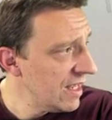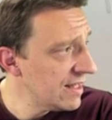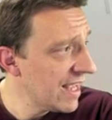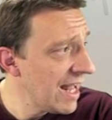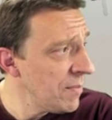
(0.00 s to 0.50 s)

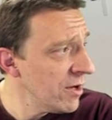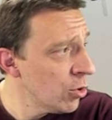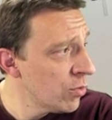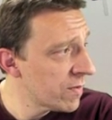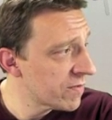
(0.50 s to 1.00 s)
It can be
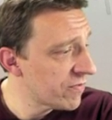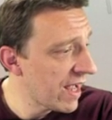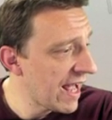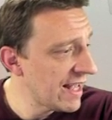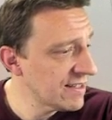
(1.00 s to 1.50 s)
over
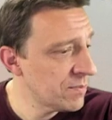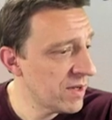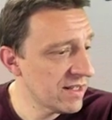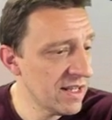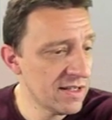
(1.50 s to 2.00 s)
fast,
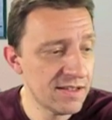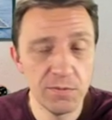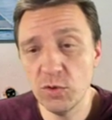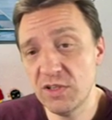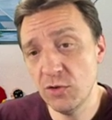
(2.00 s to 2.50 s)
but it
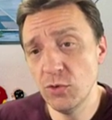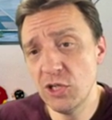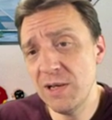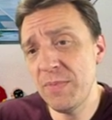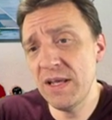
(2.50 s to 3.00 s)
would
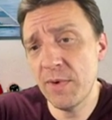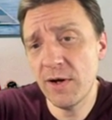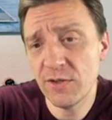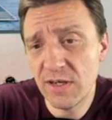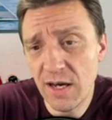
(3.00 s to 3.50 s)
usually be
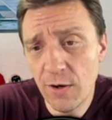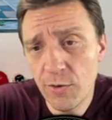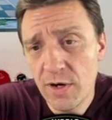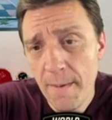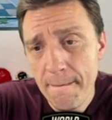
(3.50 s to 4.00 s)
about an
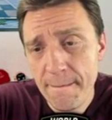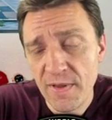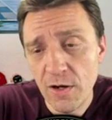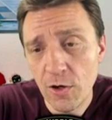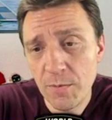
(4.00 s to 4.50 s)
hour,
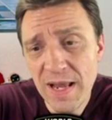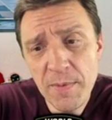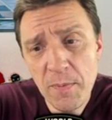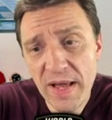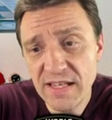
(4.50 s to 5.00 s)
or
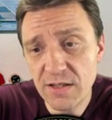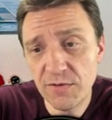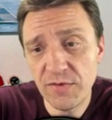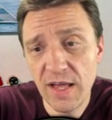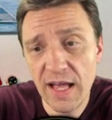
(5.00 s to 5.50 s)
maybe best
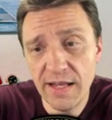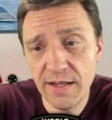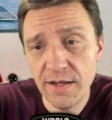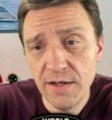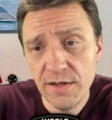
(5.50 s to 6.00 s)
of
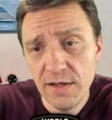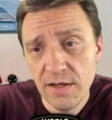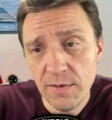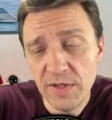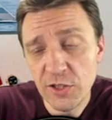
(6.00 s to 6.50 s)
nine,
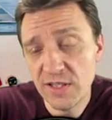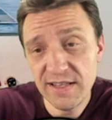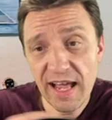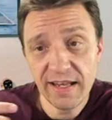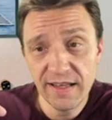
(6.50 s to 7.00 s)
which
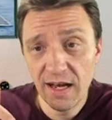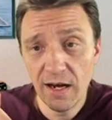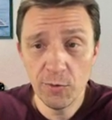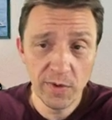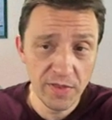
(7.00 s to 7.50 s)
is like
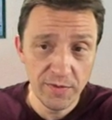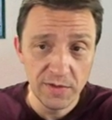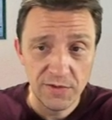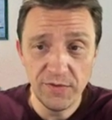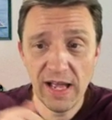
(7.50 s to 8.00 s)
now with
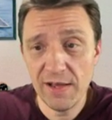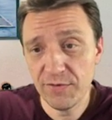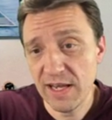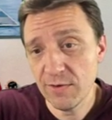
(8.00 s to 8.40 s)
the five.